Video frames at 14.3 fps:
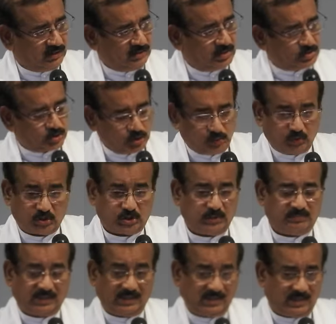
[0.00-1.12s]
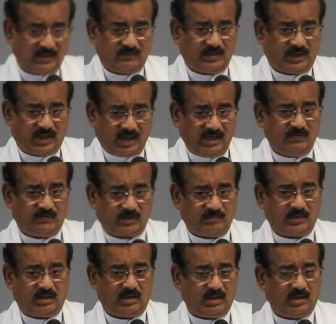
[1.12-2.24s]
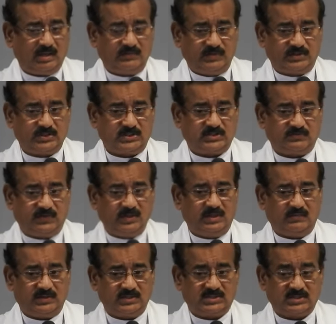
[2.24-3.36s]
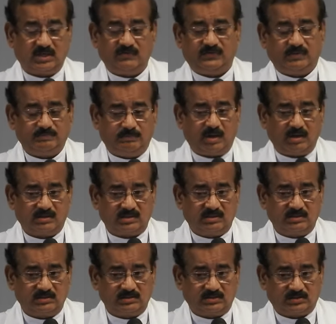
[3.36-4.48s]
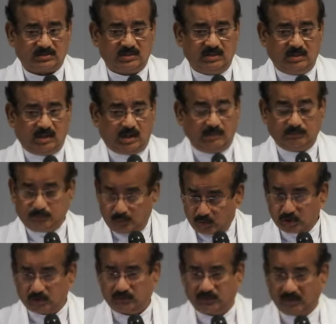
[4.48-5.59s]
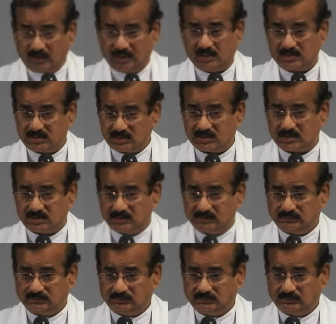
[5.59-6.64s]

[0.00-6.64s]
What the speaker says: Yet true worship can never hail from a heart which is filled with self-importance and boastfulness.